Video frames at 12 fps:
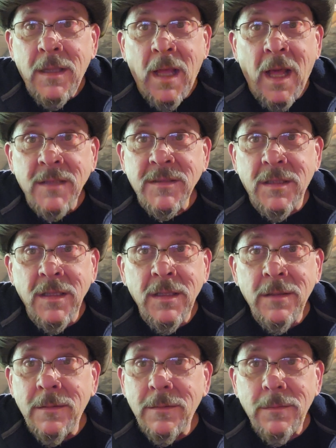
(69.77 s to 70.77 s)
I
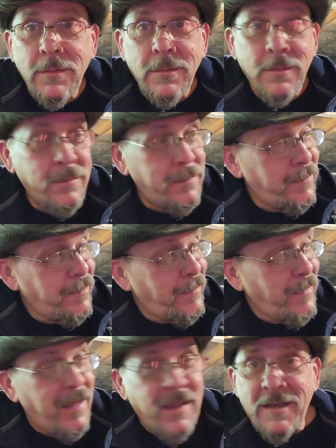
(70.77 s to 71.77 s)
still
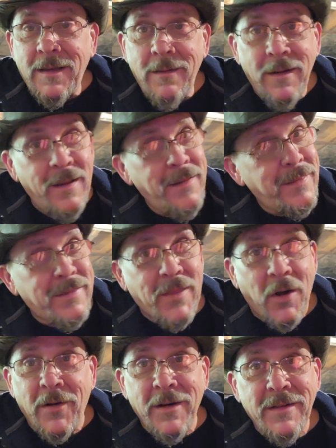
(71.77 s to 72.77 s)
hit
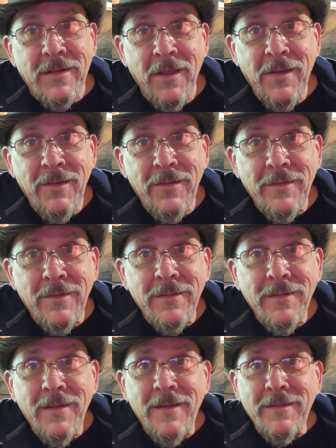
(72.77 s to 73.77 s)
32
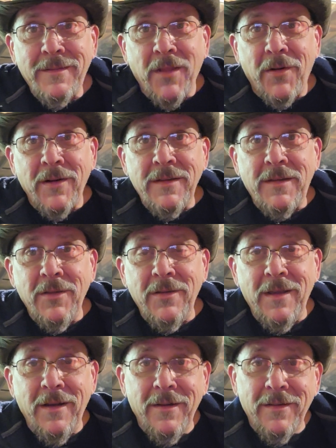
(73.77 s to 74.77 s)

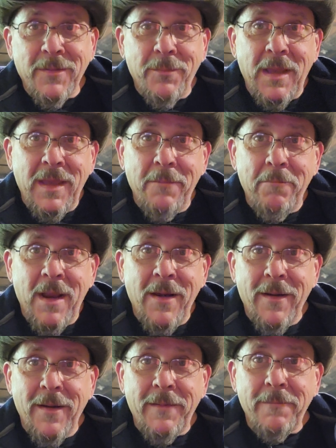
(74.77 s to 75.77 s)
years of being
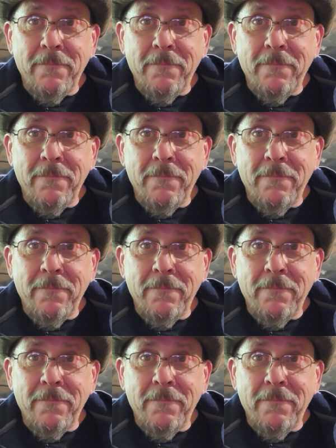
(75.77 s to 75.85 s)
married.